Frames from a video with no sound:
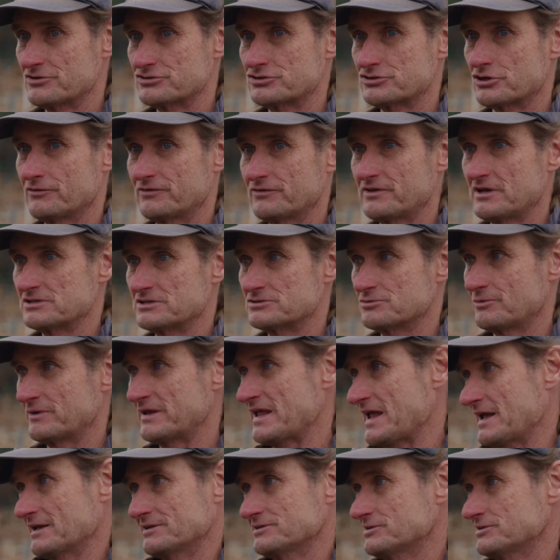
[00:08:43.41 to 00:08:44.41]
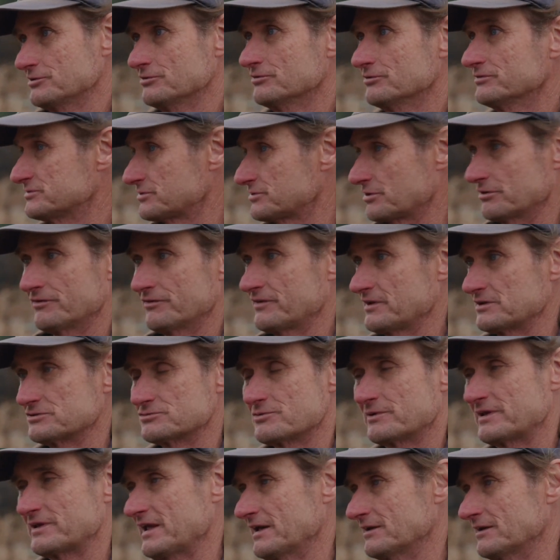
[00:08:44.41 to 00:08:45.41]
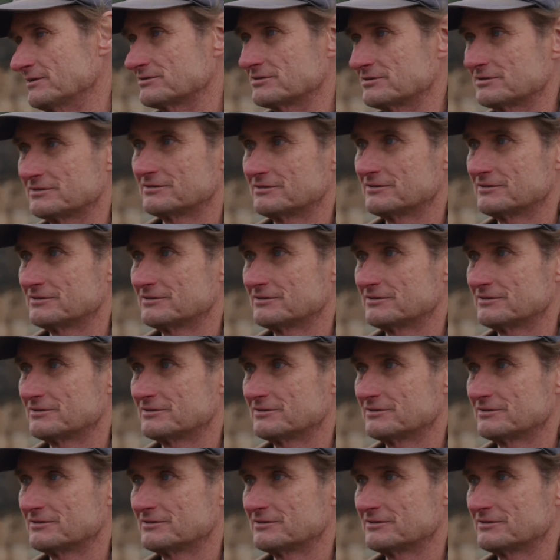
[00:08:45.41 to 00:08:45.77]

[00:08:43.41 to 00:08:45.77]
there are certain things we can do and certain things we can't.